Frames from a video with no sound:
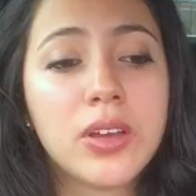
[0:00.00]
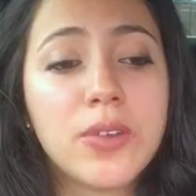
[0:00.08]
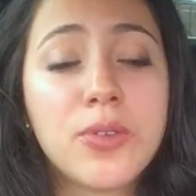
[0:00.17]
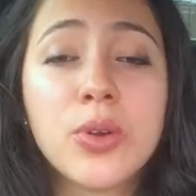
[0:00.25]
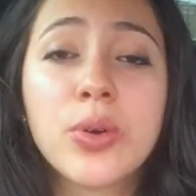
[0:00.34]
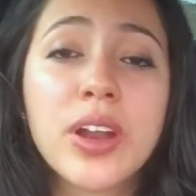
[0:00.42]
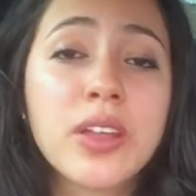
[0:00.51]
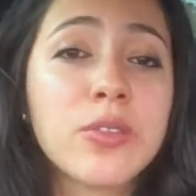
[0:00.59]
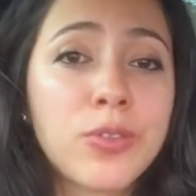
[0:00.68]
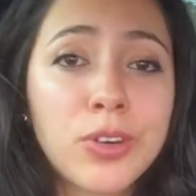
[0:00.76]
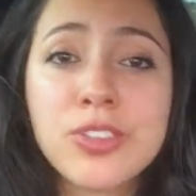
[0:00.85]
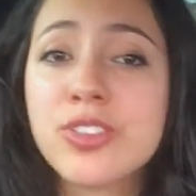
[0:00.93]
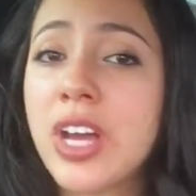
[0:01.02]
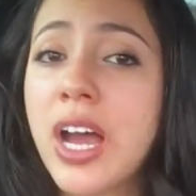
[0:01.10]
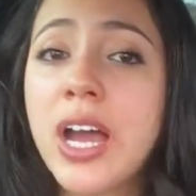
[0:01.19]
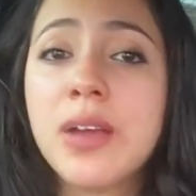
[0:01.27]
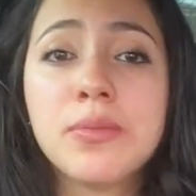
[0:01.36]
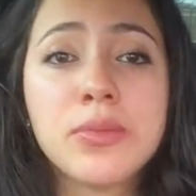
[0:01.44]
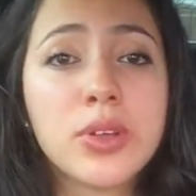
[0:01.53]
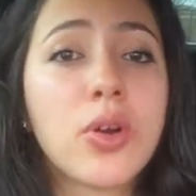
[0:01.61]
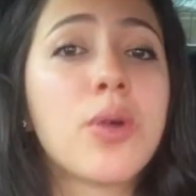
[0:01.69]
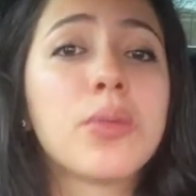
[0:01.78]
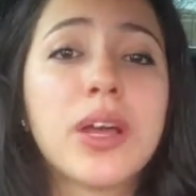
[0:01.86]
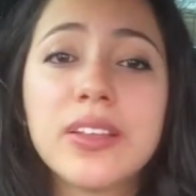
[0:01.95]
If you don't get in the first time,
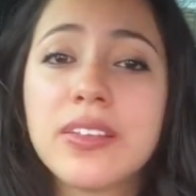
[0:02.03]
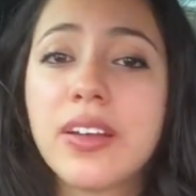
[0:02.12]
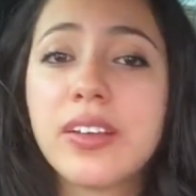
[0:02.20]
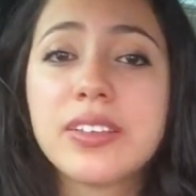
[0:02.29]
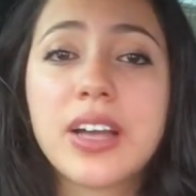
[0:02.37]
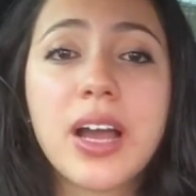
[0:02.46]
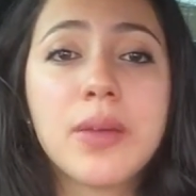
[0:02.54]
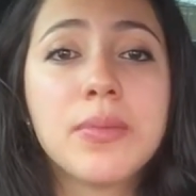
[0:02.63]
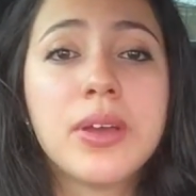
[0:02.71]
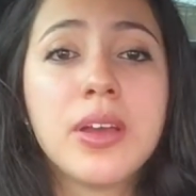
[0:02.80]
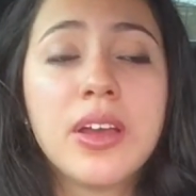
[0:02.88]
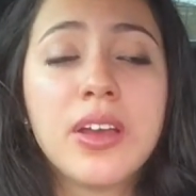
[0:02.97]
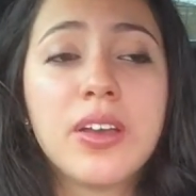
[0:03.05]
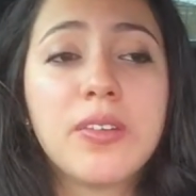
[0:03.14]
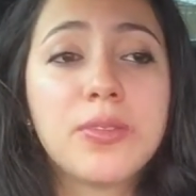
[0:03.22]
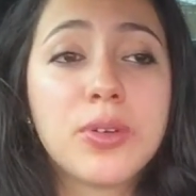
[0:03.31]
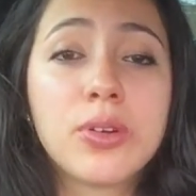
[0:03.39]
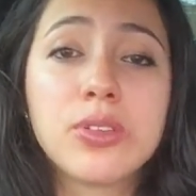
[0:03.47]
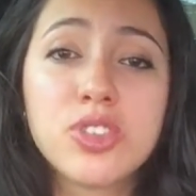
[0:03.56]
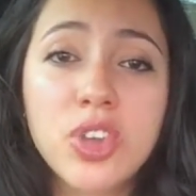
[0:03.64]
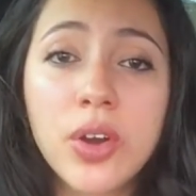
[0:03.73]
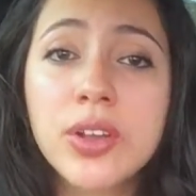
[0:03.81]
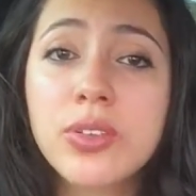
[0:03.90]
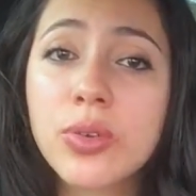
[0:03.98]
apply the second time. If your
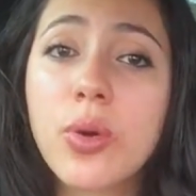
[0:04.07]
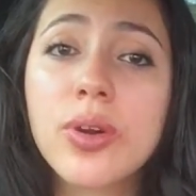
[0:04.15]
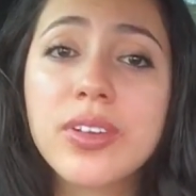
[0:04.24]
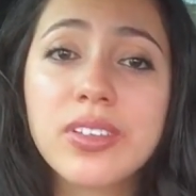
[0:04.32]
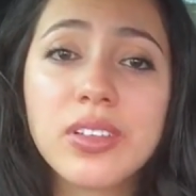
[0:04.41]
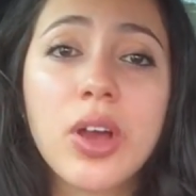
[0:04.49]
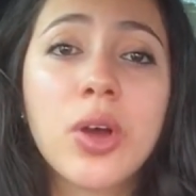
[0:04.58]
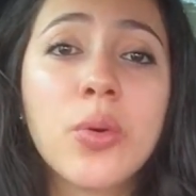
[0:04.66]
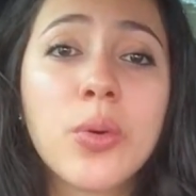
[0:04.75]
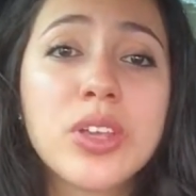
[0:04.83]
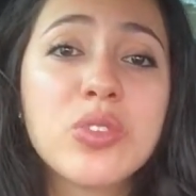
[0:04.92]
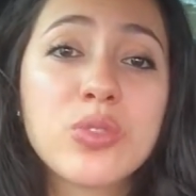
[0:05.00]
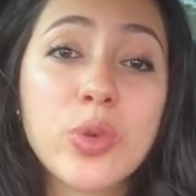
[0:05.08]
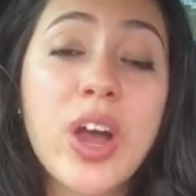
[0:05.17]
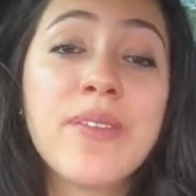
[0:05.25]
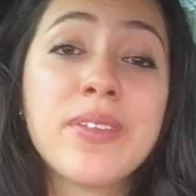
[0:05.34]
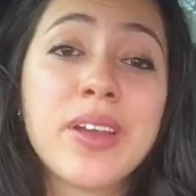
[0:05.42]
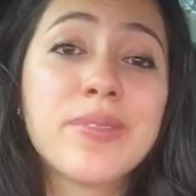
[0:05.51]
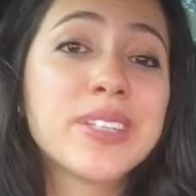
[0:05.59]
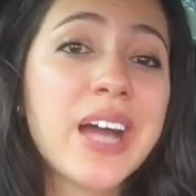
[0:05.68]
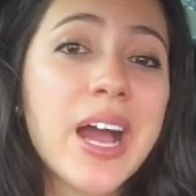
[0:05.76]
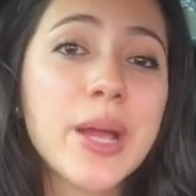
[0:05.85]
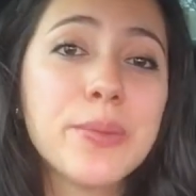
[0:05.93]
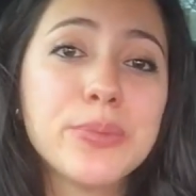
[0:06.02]
GRE score is low and you still have enough
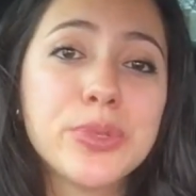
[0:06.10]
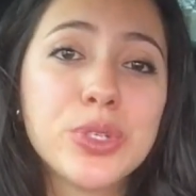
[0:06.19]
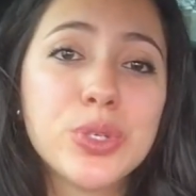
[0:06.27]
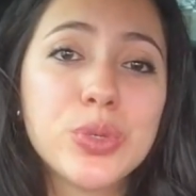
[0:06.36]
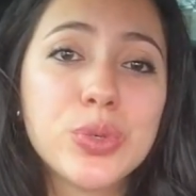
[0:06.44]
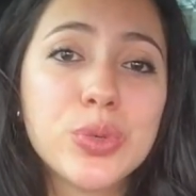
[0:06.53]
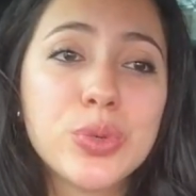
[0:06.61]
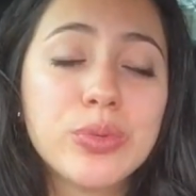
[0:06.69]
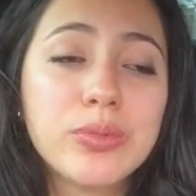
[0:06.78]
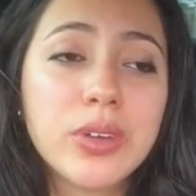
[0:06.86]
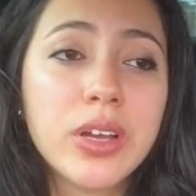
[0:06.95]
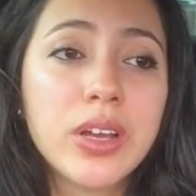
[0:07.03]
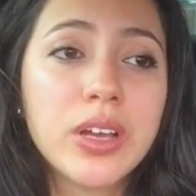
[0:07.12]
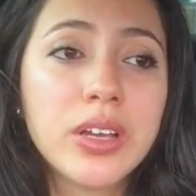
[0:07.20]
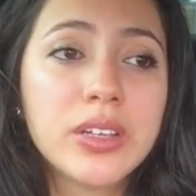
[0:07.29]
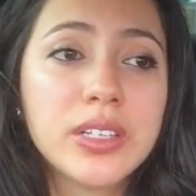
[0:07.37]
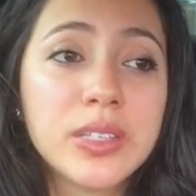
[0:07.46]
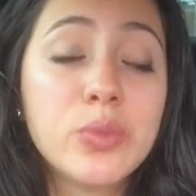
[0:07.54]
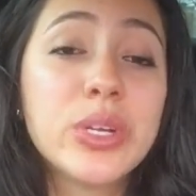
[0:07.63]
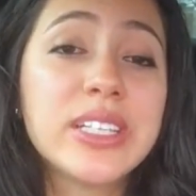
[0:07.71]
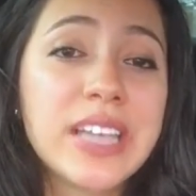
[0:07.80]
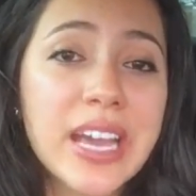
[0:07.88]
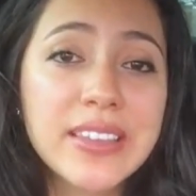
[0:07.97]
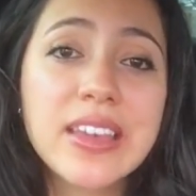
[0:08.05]
time to
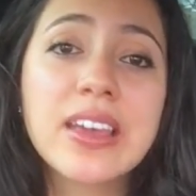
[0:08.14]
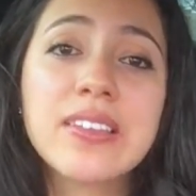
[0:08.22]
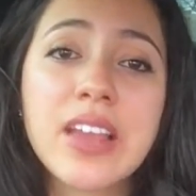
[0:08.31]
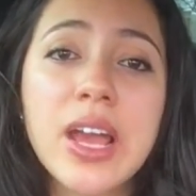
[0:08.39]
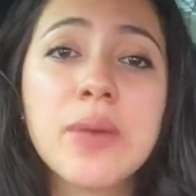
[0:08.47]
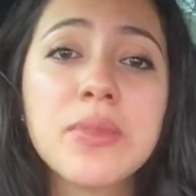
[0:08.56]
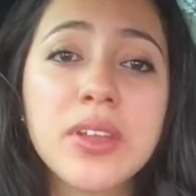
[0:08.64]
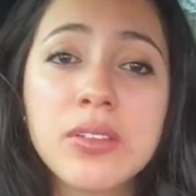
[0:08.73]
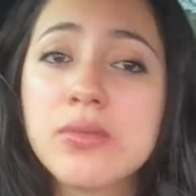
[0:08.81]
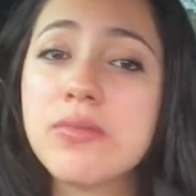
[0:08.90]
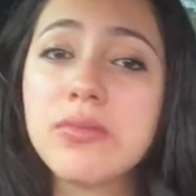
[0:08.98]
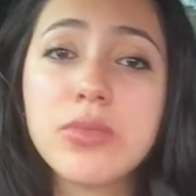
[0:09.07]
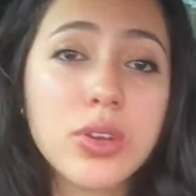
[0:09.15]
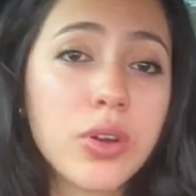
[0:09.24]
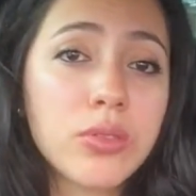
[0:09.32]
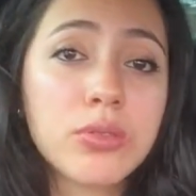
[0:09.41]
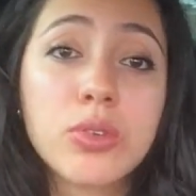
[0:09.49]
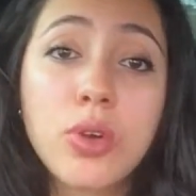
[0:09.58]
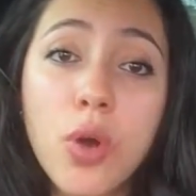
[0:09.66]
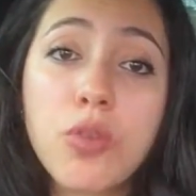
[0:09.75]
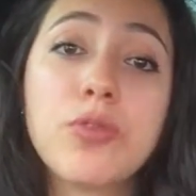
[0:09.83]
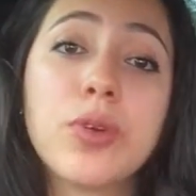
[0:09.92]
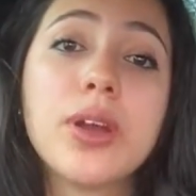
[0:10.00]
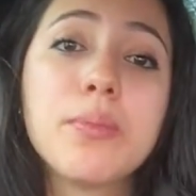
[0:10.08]
retake the exam, then, go
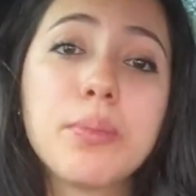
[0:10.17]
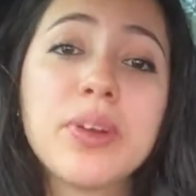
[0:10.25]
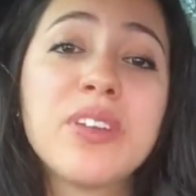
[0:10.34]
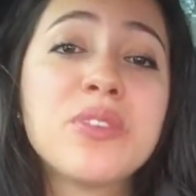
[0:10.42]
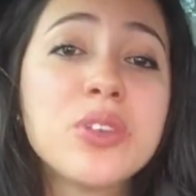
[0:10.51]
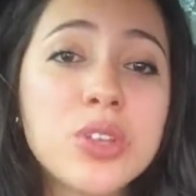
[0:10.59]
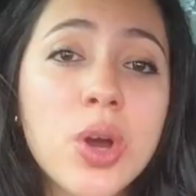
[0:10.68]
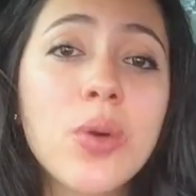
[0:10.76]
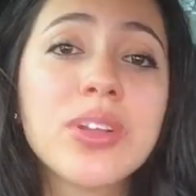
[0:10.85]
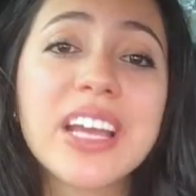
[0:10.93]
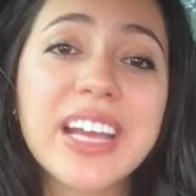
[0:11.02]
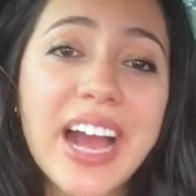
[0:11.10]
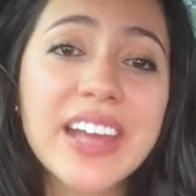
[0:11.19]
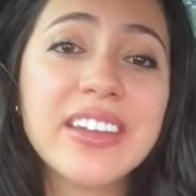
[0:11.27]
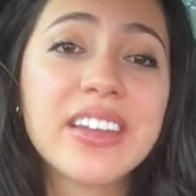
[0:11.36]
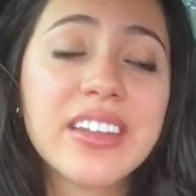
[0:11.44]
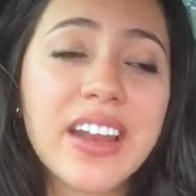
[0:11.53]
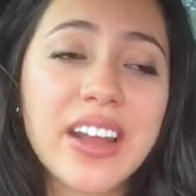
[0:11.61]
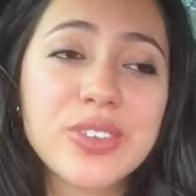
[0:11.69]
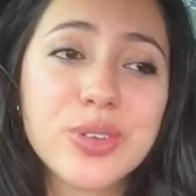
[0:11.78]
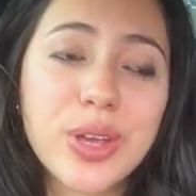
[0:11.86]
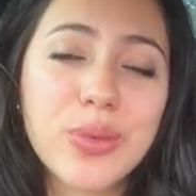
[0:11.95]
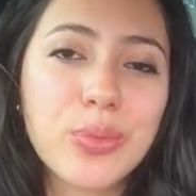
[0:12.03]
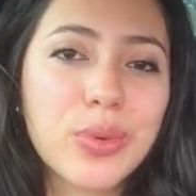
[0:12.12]
for it. But if you don't, like I did, that I
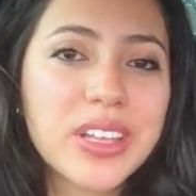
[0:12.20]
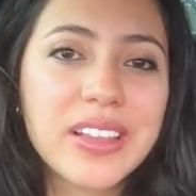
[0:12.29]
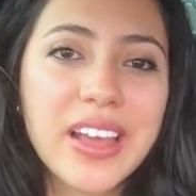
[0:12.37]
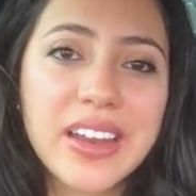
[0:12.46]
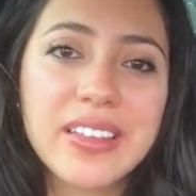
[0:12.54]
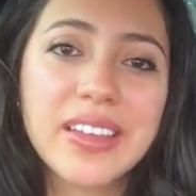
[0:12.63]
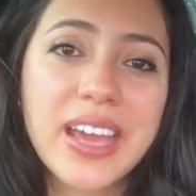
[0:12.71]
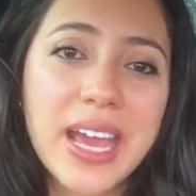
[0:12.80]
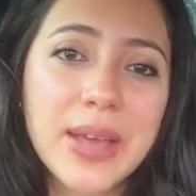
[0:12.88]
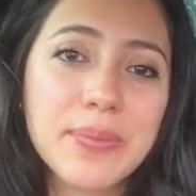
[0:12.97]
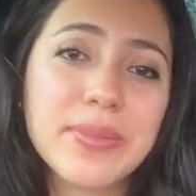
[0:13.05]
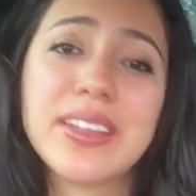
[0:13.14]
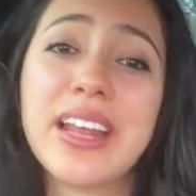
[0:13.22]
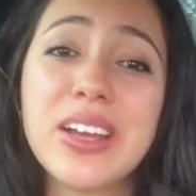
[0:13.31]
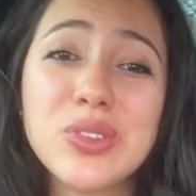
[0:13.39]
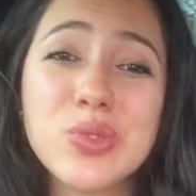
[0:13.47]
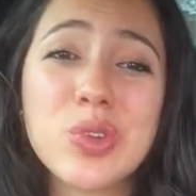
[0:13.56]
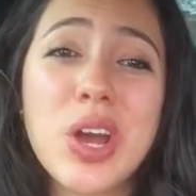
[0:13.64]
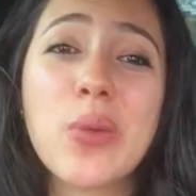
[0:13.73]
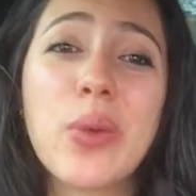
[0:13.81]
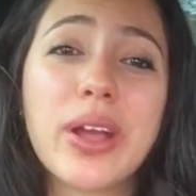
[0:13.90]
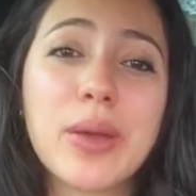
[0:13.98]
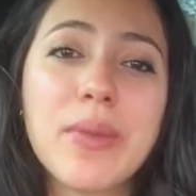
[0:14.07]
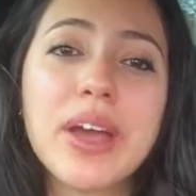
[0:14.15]
took it really late in the game, that I do not
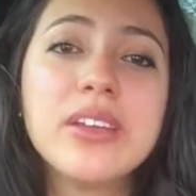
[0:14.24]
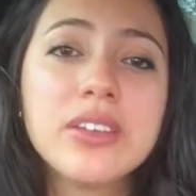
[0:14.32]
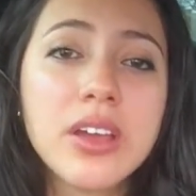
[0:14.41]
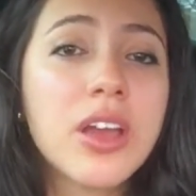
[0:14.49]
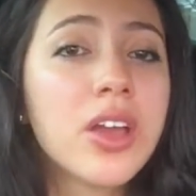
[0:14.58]
recommend,